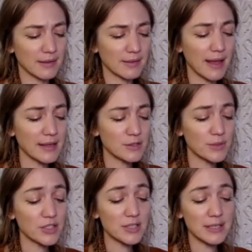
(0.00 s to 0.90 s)
that
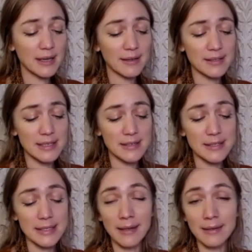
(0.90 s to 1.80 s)
which stirs in
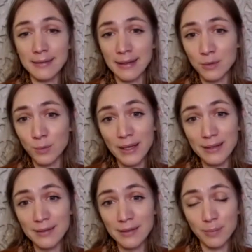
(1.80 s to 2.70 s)
sun and
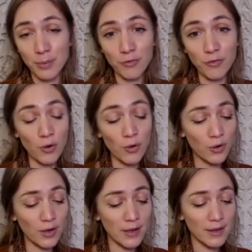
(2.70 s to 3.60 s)
wind
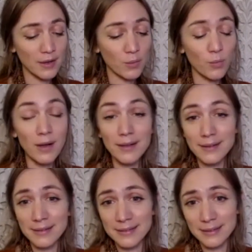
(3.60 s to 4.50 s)
before
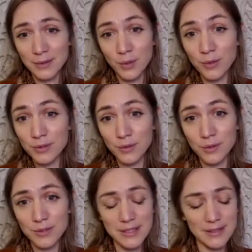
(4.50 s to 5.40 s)
word or
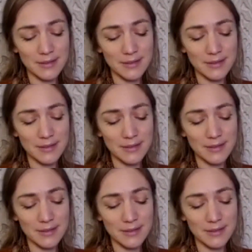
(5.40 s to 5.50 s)
thought.